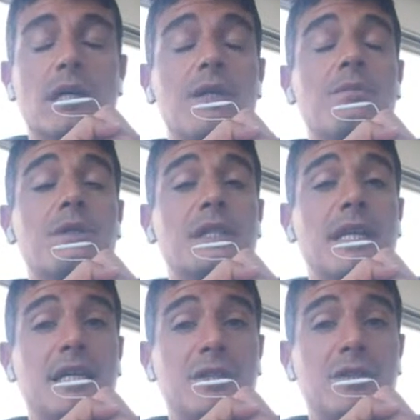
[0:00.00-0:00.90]

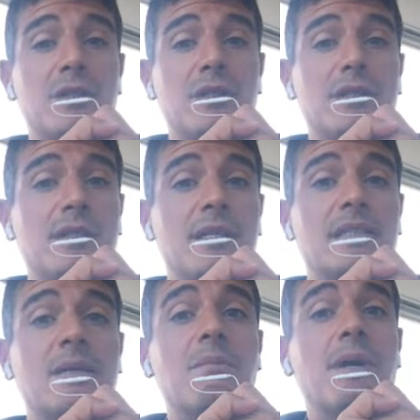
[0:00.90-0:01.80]
100% natural, and there
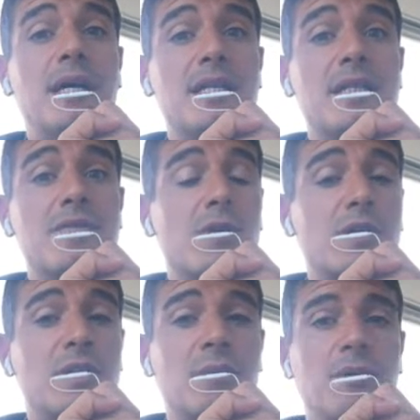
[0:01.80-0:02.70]
are some brands,
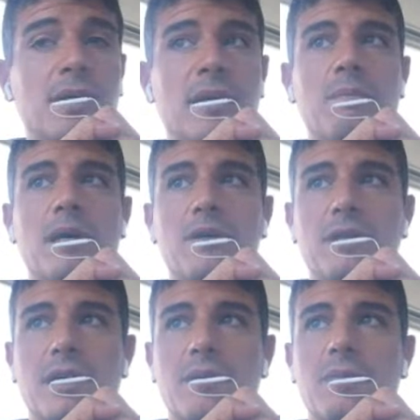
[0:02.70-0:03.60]
for example, like
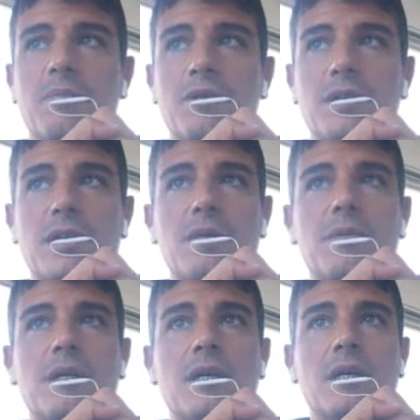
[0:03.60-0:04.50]

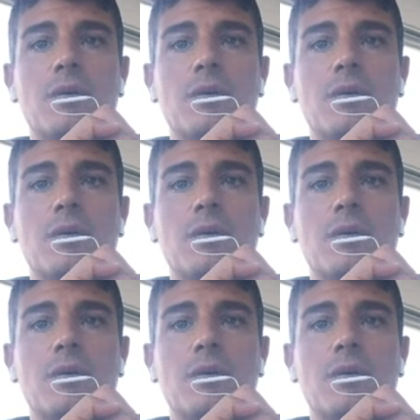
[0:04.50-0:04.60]
Biotherm,